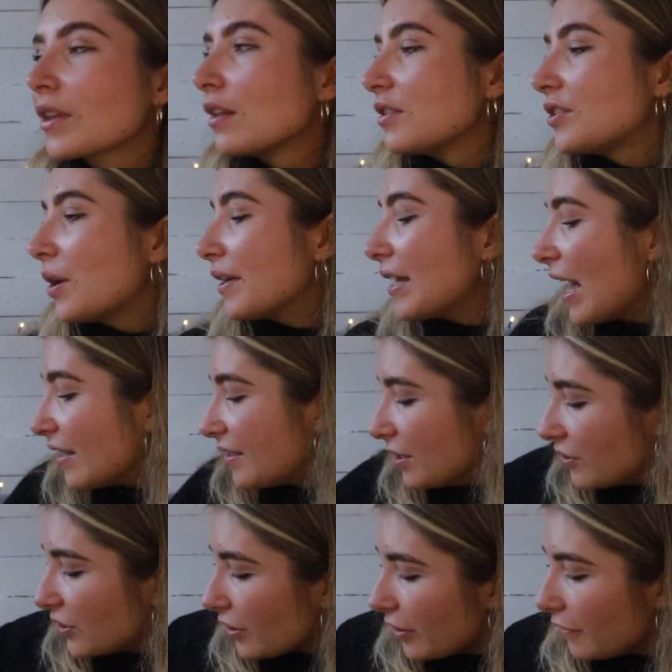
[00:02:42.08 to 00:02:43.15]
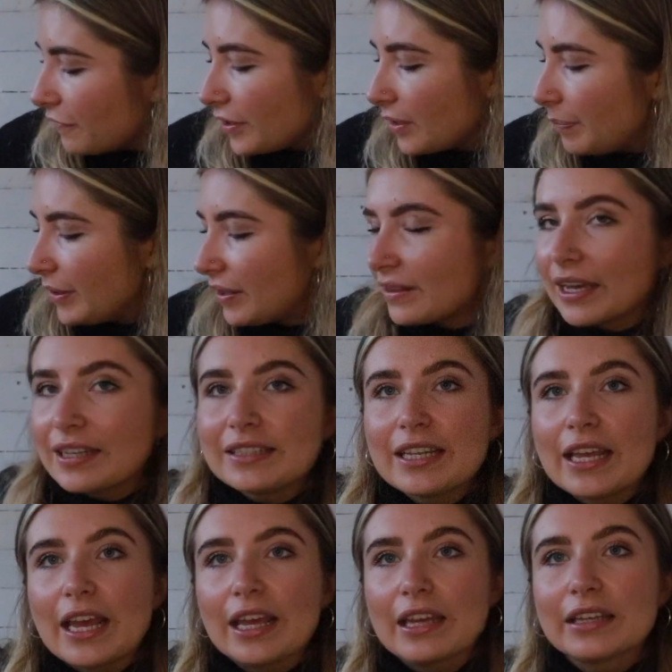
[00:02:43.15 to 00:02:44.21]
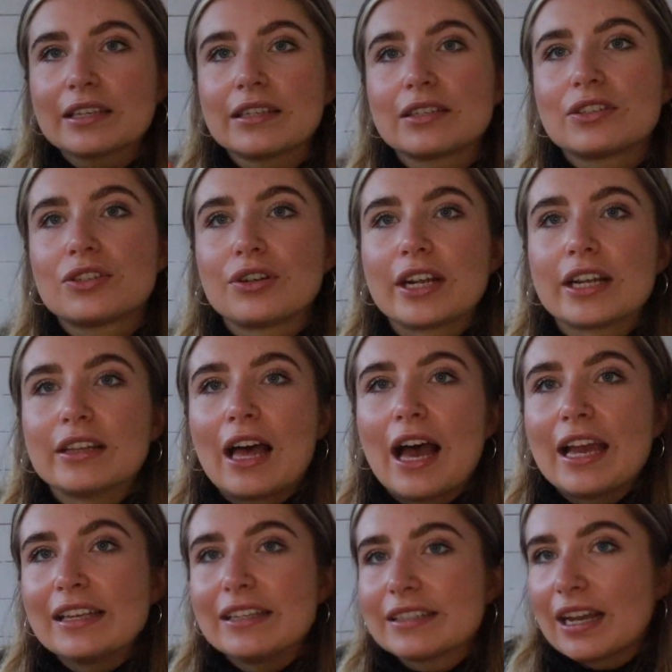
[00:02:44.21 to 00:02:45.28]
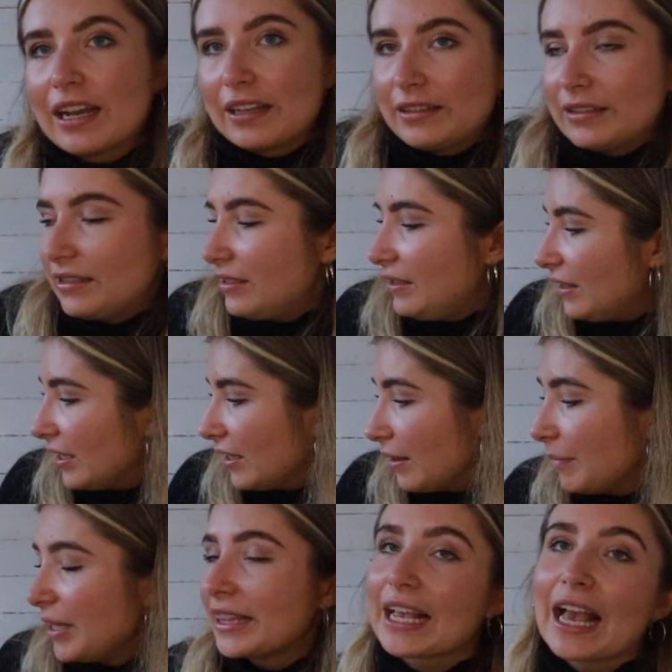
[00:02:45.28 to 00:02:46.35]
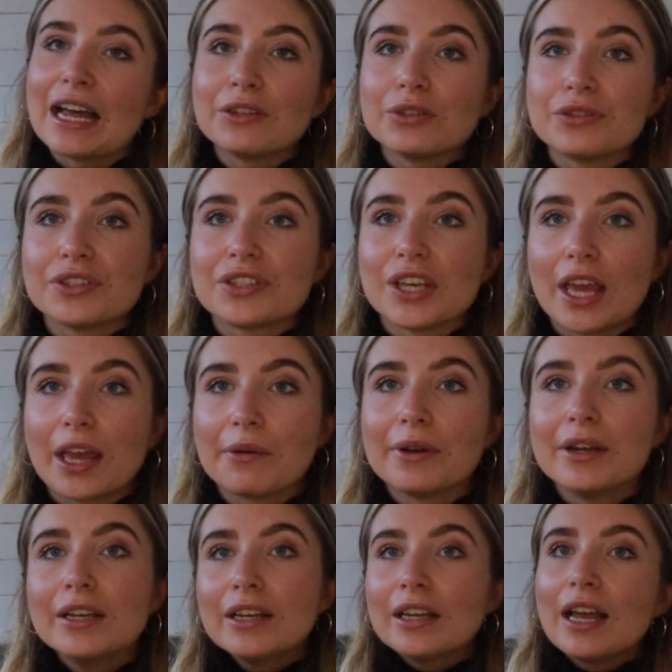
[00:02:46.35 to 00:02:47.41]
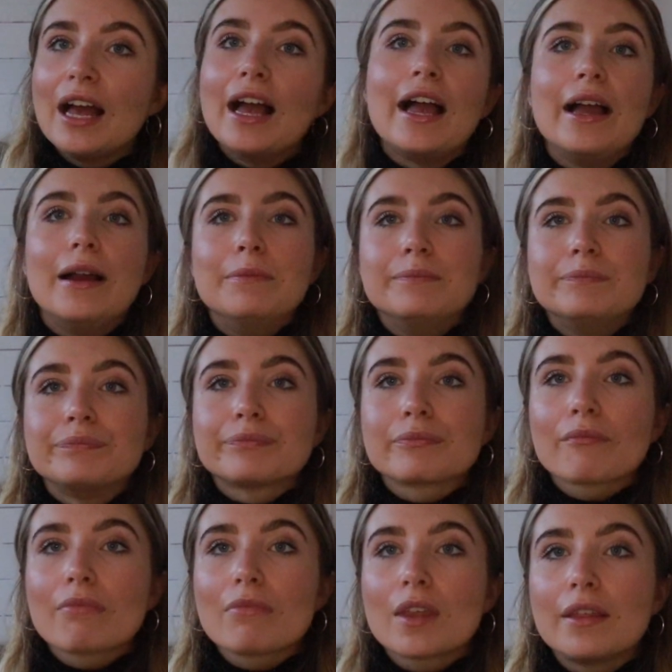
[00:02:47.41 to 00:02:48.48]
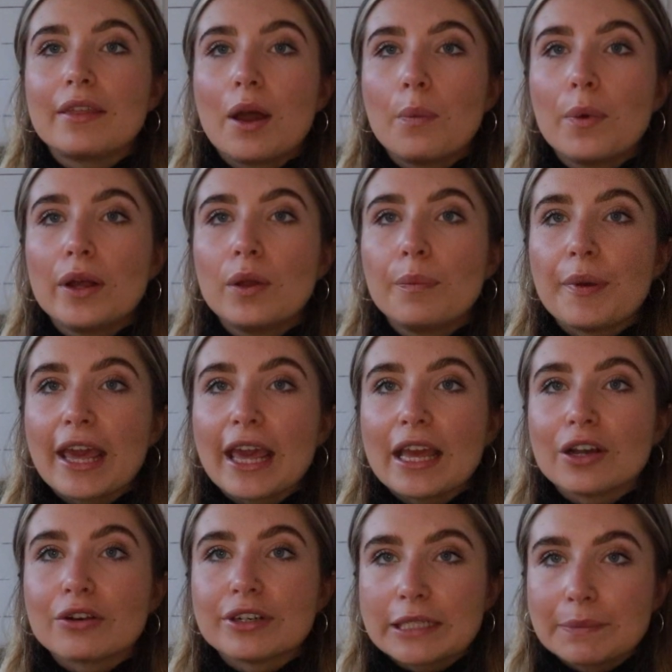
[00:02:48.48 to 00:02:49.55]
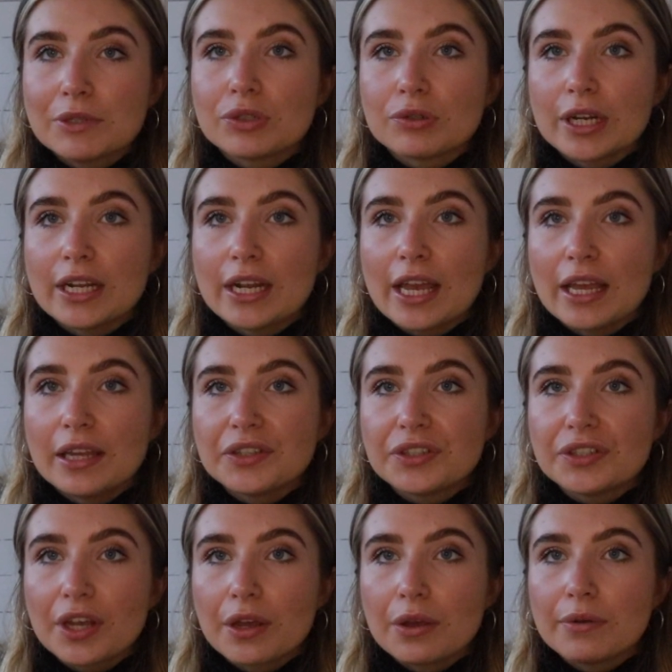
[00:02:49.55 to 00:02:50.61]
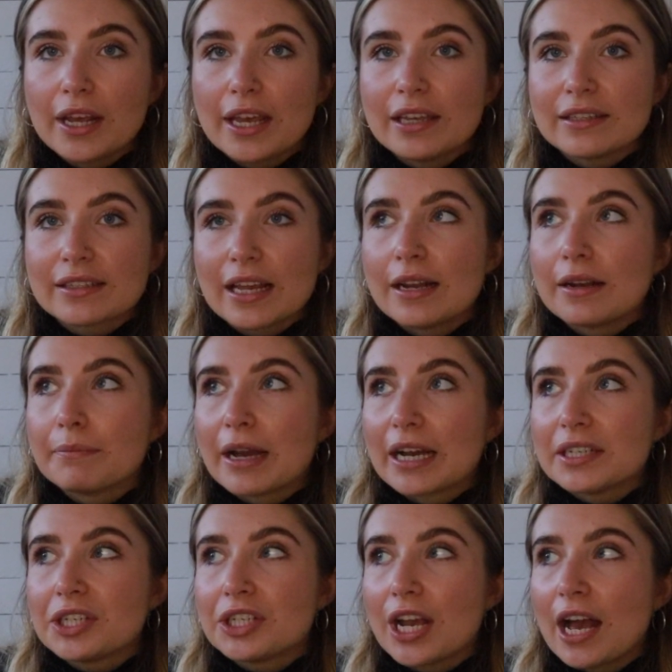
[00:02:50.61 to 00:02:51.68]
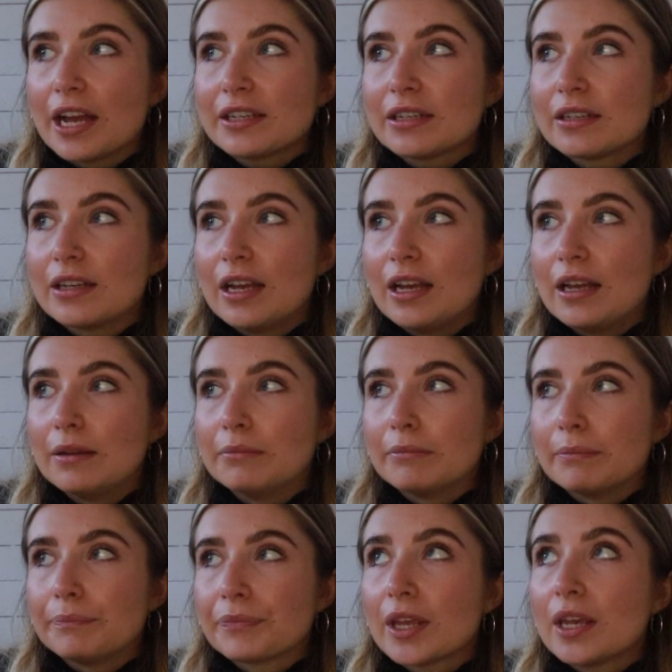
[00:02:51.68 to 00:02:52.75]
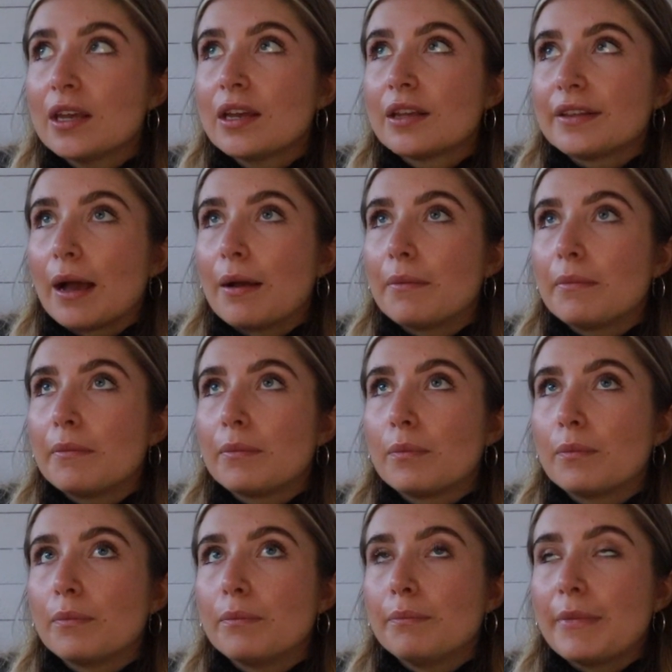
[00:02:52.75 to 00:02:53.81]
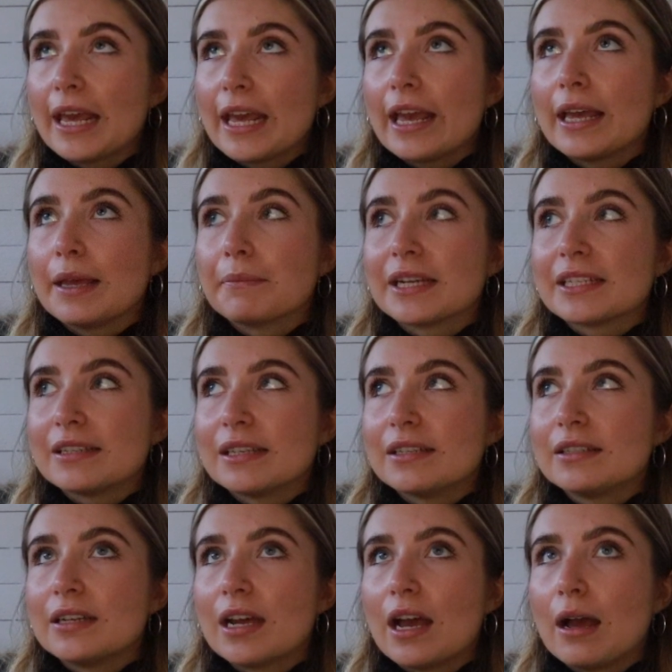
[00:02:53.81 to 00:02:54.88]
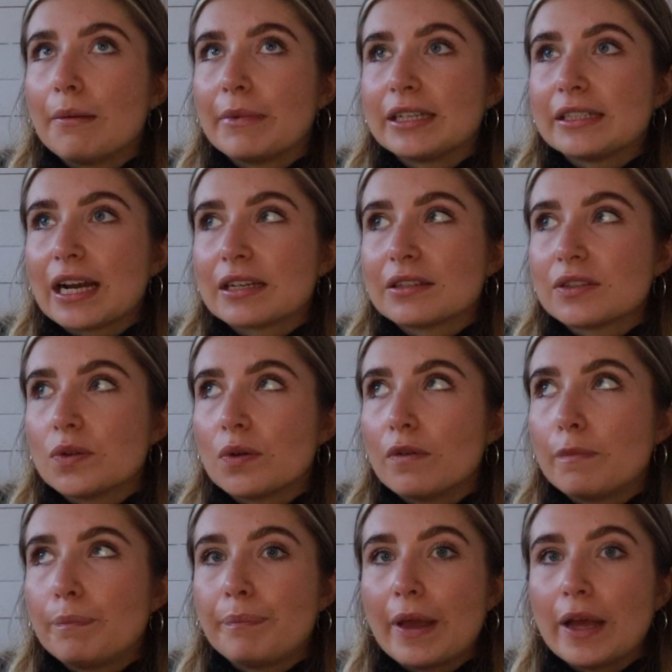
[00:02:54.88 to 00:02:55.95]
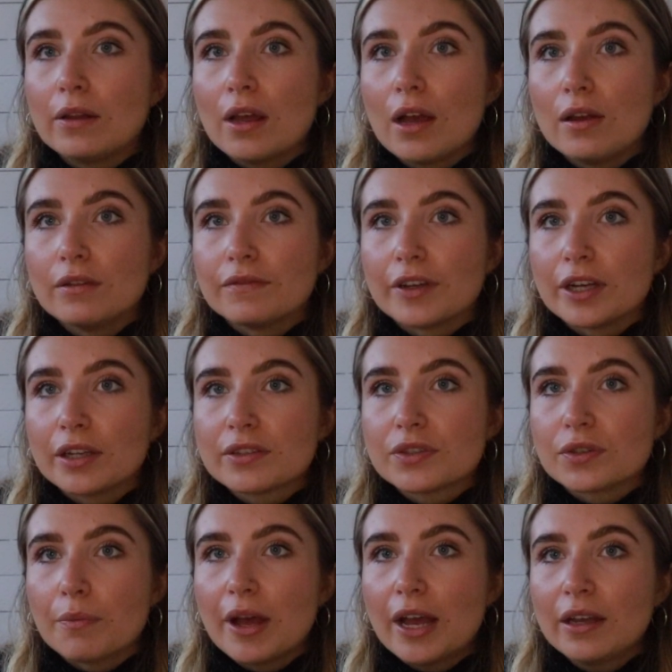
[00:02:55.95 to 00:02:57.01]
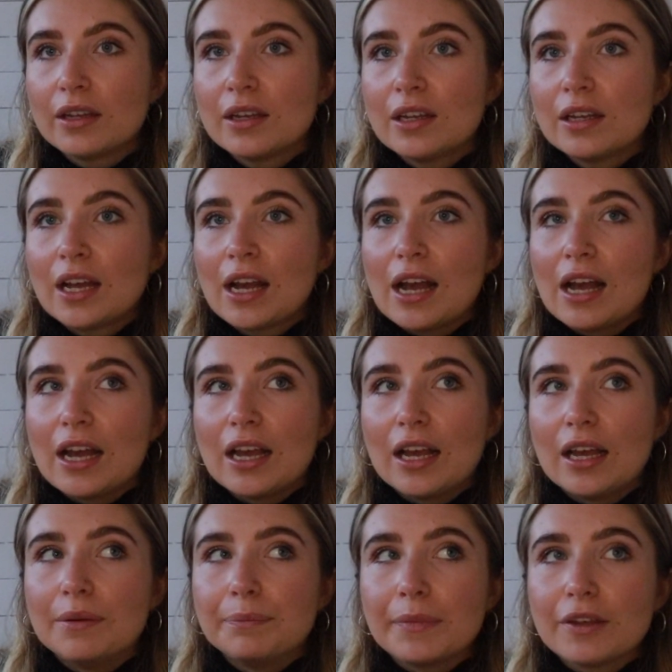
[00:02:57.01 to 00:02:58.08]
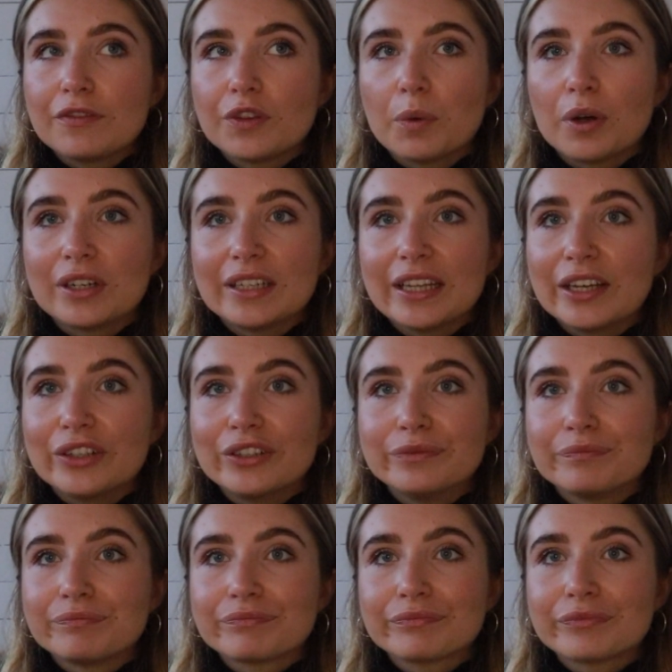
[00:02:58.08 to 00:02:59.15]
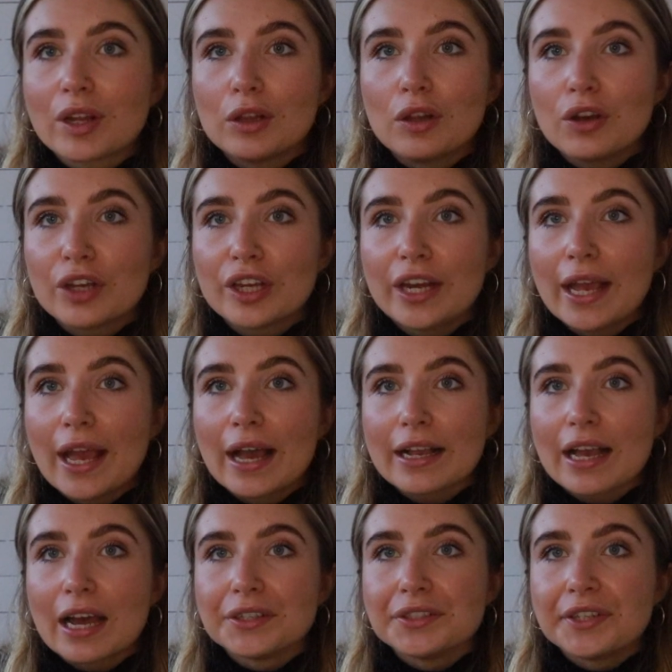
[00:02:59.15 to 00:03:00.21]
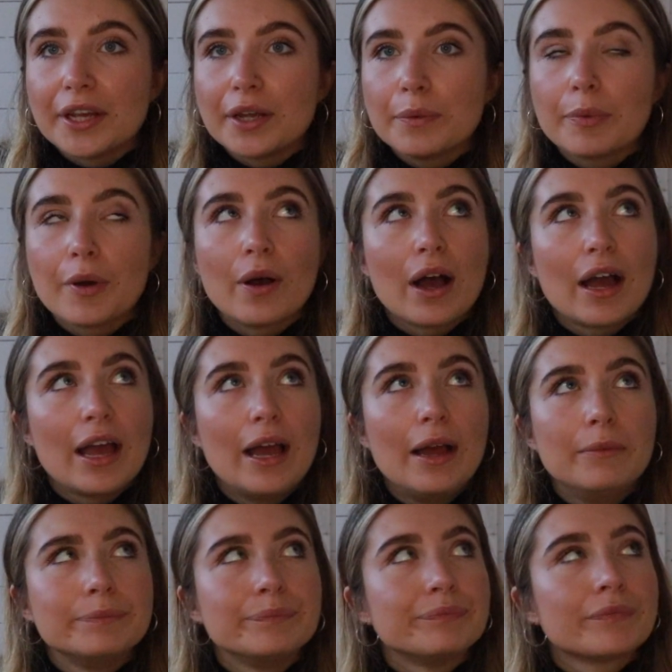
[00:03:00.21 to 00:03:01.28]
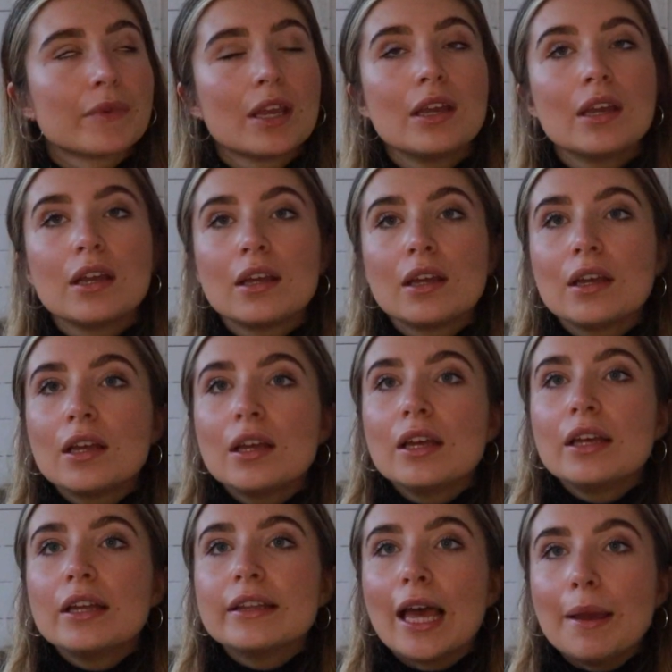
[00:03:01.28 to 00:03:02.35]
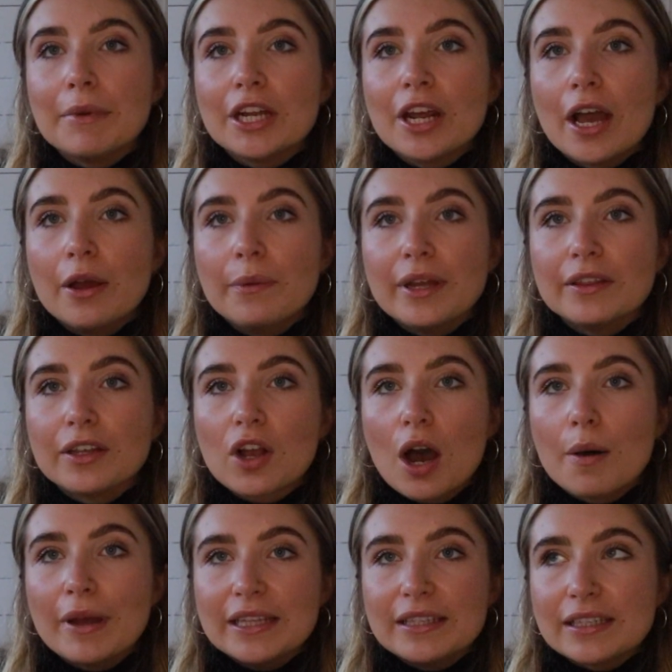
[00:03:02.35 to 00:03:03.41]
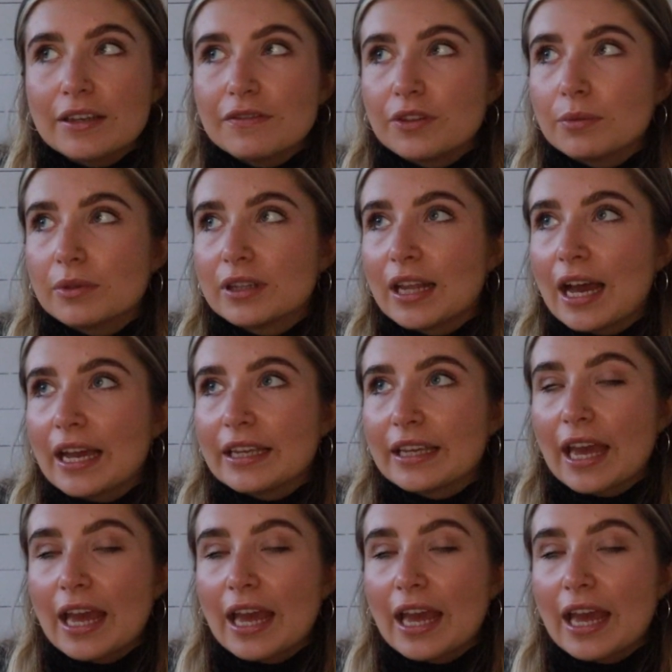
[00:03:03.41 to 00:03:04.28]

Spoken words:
So yeah, so sorry for the pathetic string lights, and the candle's cute. There will be a Christmas tree in here soon. It's in my shed that me, my sister and my dad sort of built over summer. If you want a little look at it, I can do, but let me know in the comments if you would like